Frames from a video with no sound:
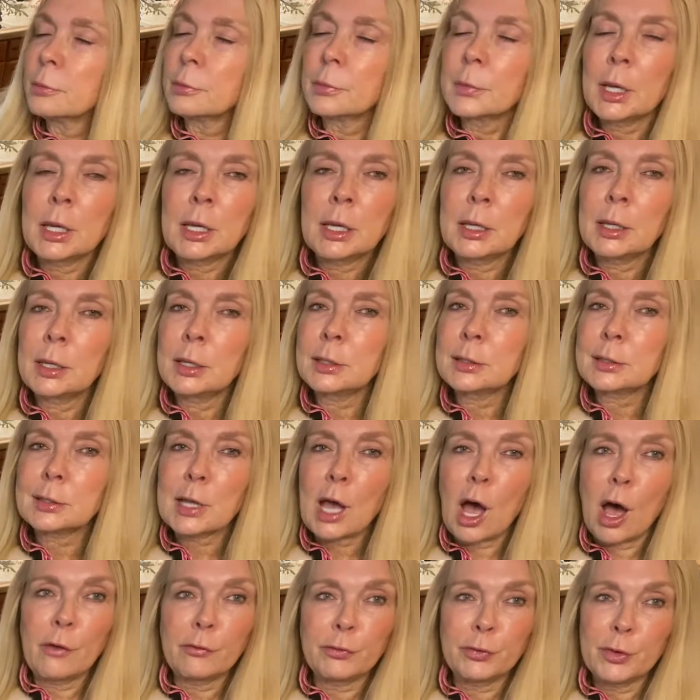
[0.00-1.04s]
He's
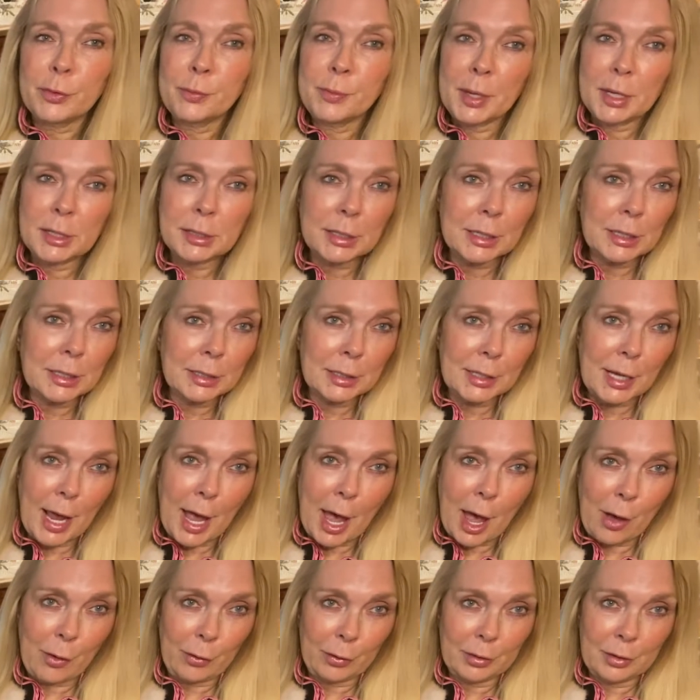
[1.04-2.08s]
got fermenting
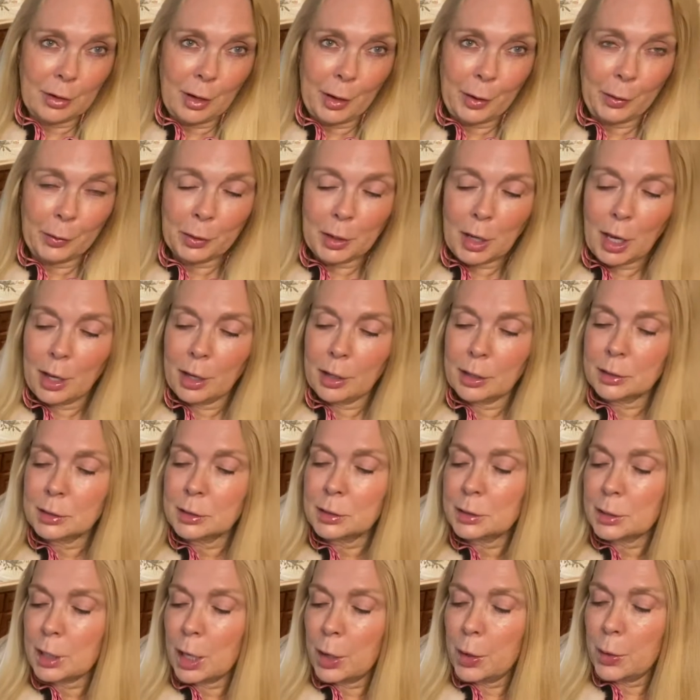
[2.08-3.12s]
down, okay?
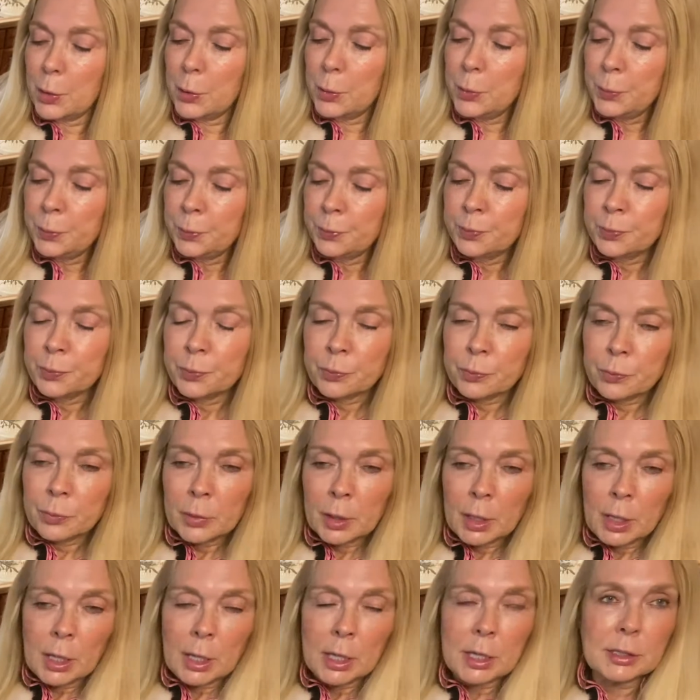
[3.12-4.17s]
So
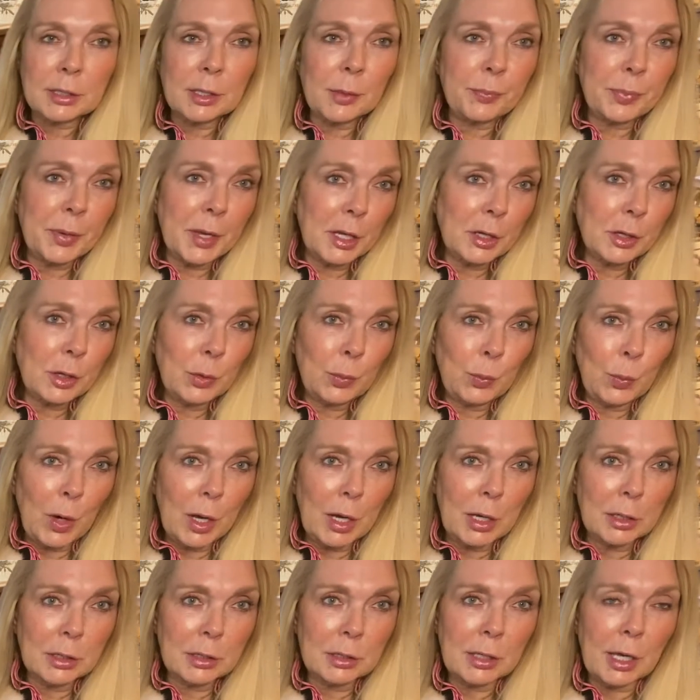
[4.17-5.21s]
his opinion
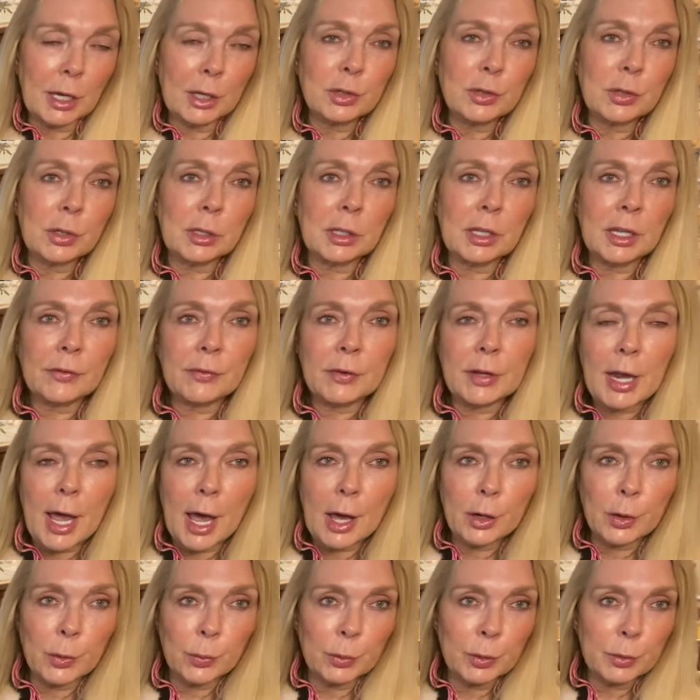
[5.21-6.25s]
was I should leave it
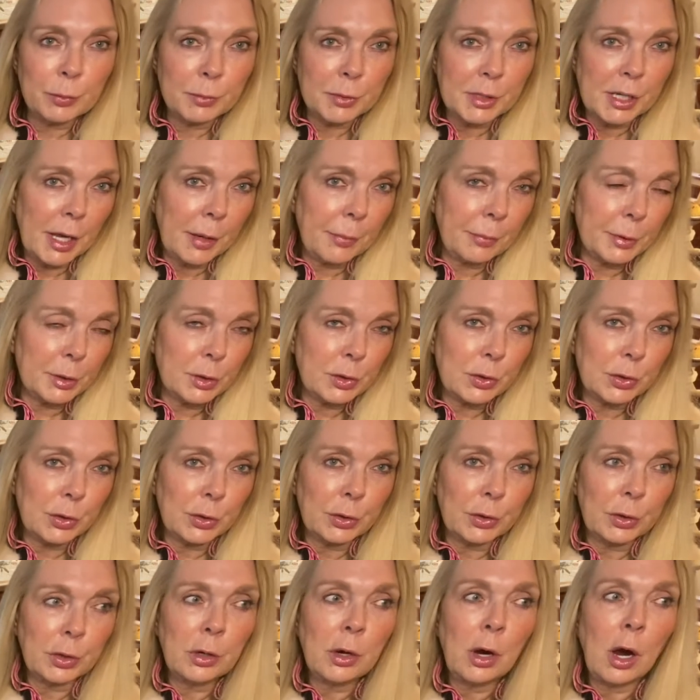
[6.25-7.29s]
out at room
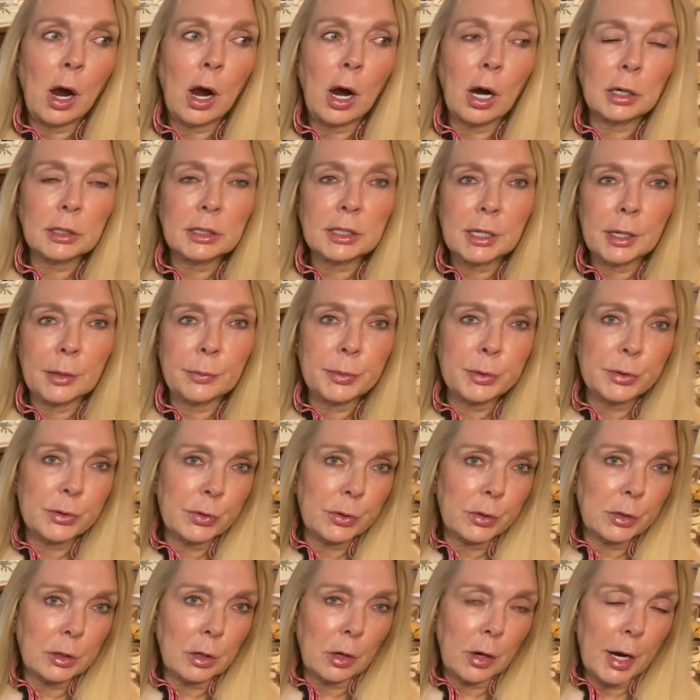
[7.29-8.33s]
temperature. Our
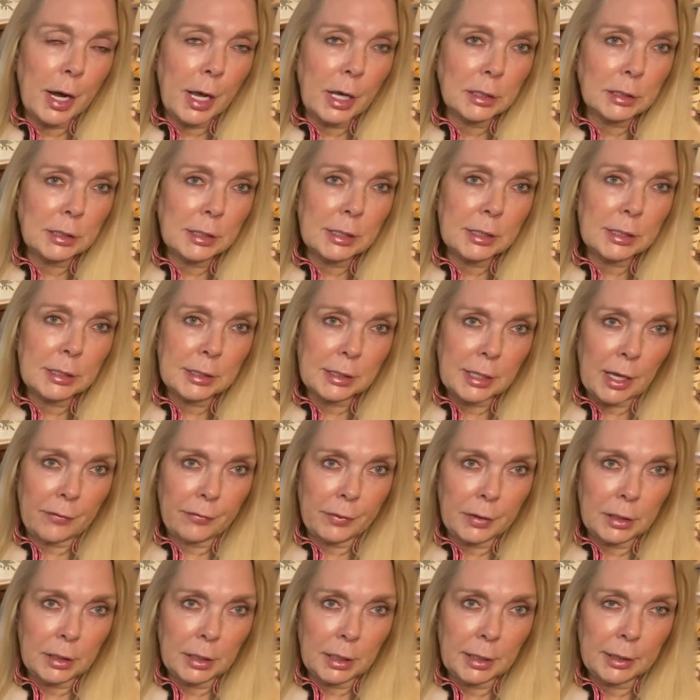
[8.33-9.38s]
temperature in our house is
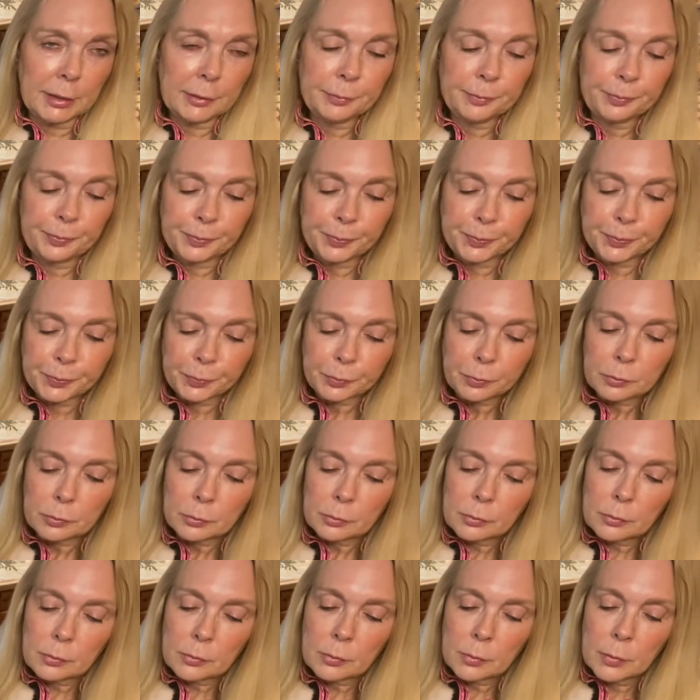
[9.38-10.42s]
70.
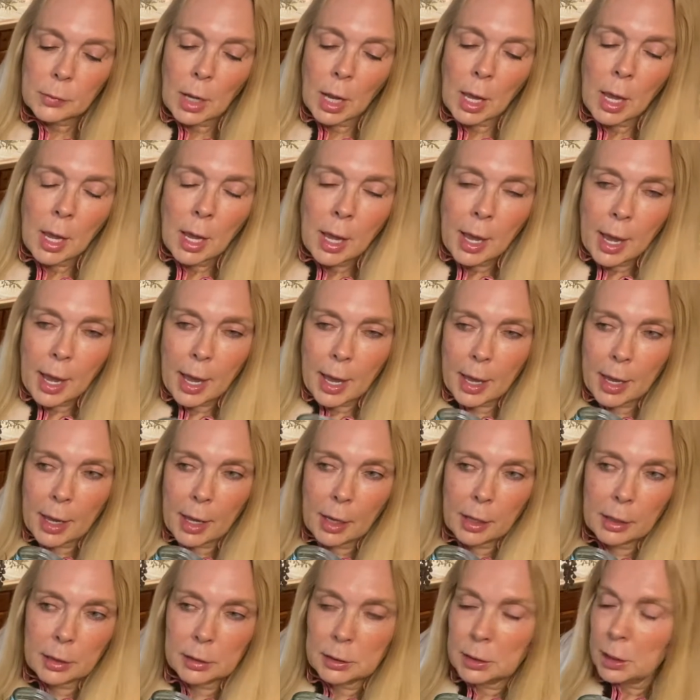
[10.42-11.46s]

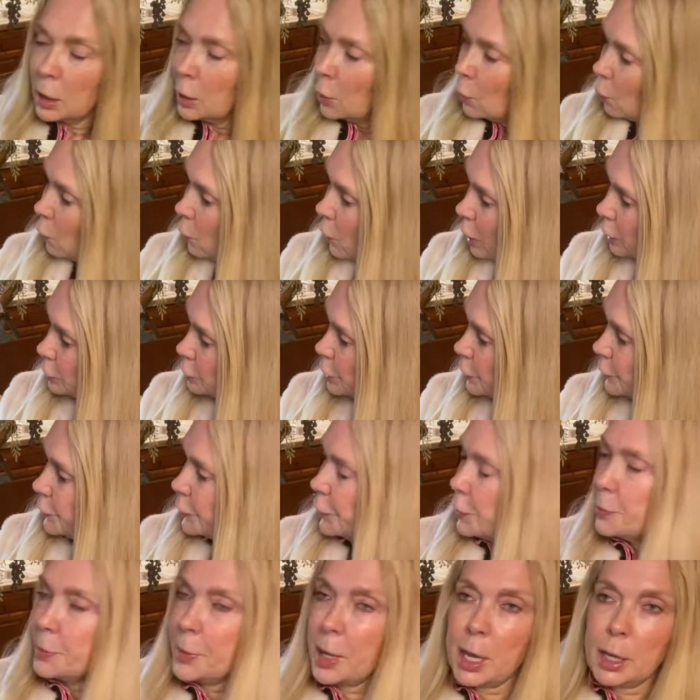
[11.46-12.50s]
And watch it
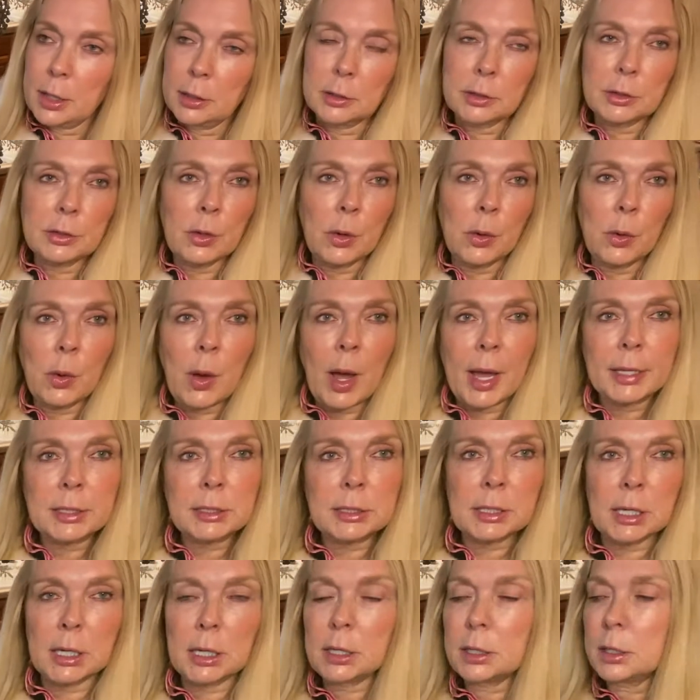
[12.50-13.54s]
ferment. So I
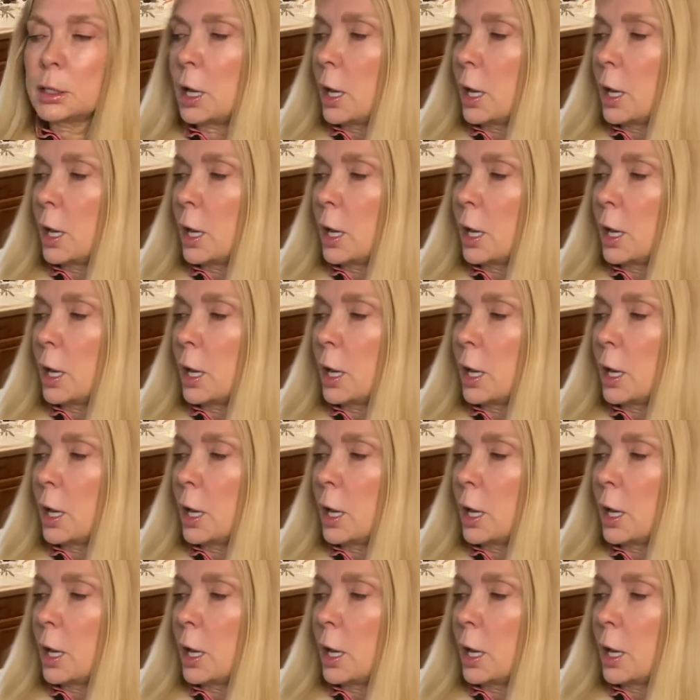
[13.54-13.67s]
did.